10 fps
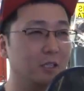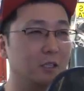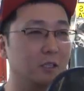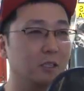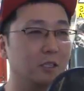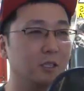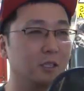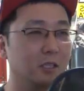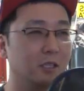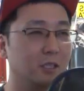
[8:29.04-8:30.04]

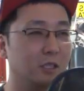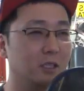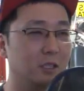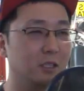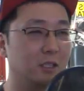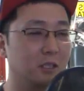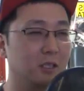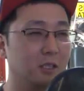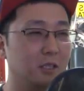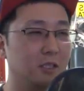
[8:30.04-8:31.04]

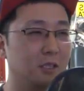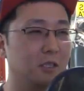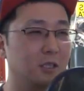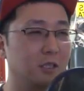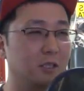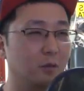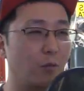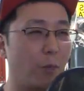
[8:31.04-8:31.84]
(no one is talking)